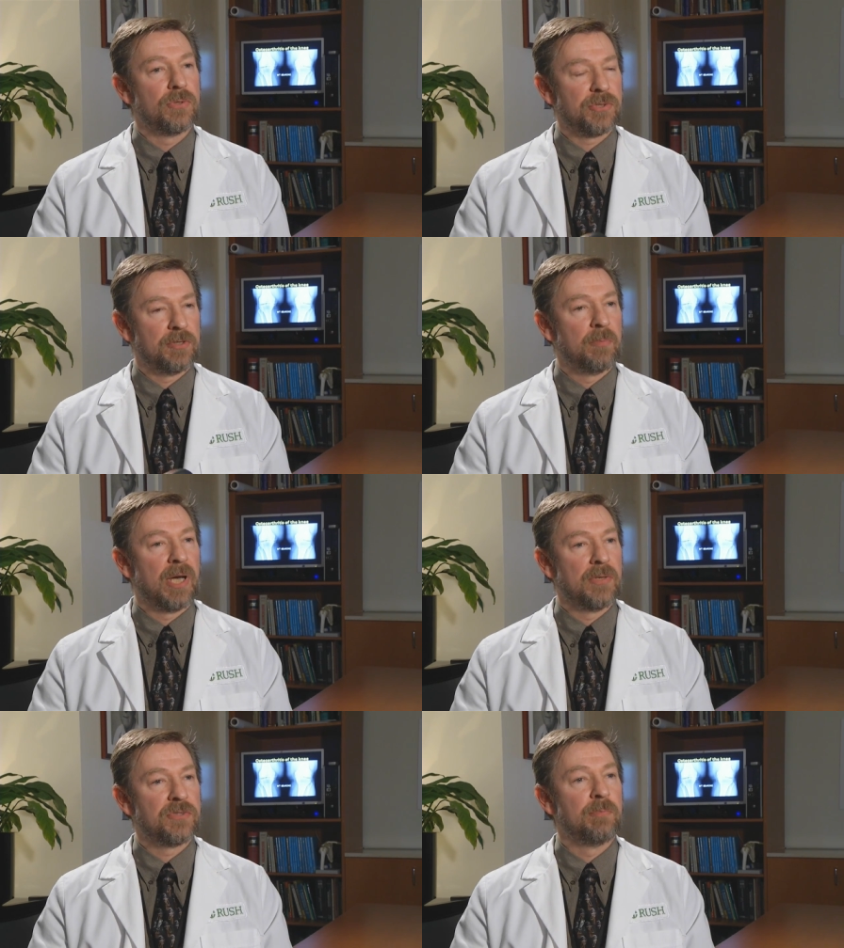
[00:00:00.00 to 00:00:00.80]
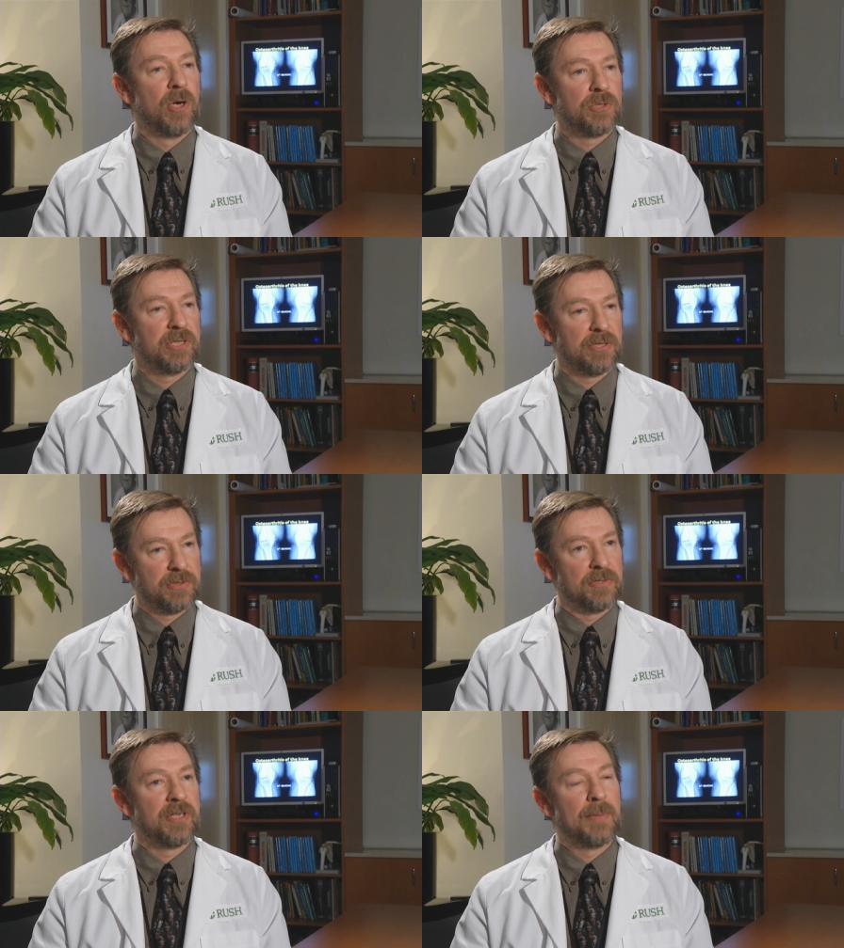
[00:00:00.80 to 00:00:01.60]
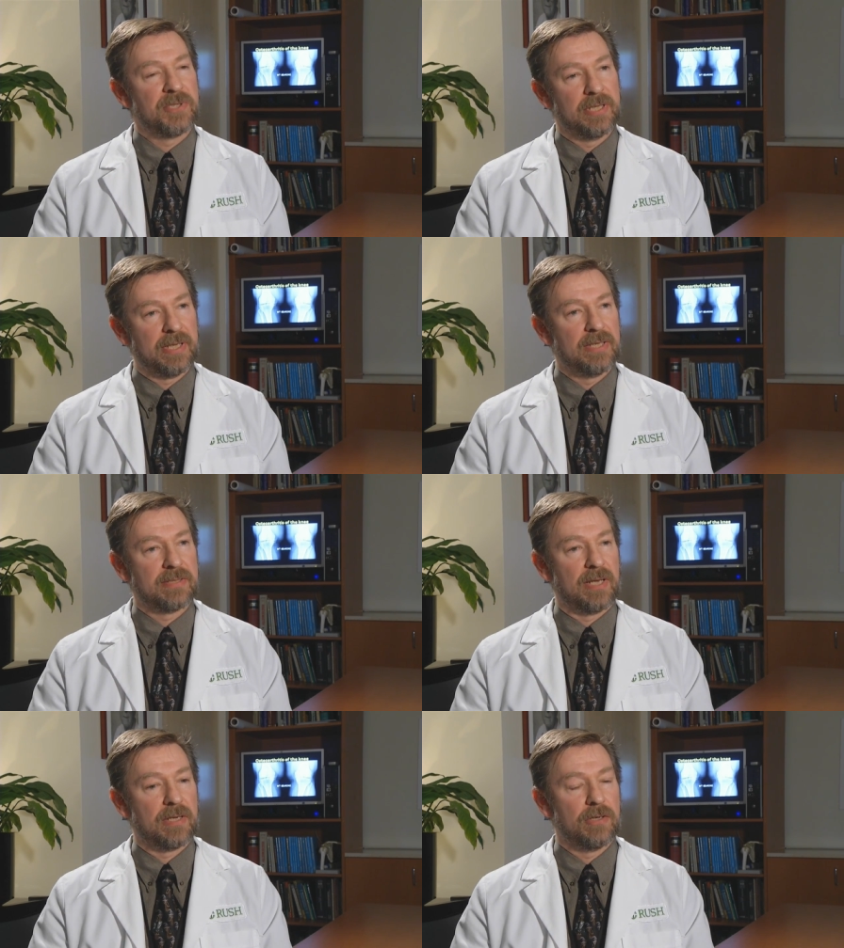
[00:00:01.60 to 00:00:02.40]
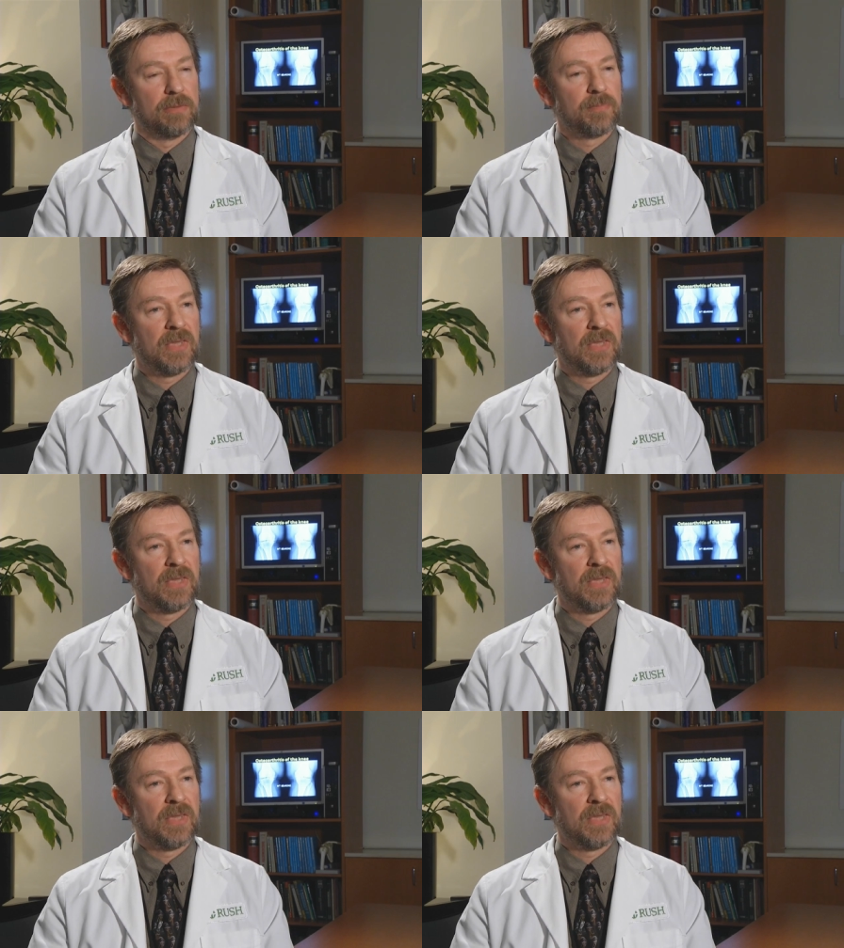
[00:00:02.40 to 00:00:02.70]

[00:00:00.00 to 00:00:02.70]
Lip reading: certain amounts of motion at certain times of the gait cycle.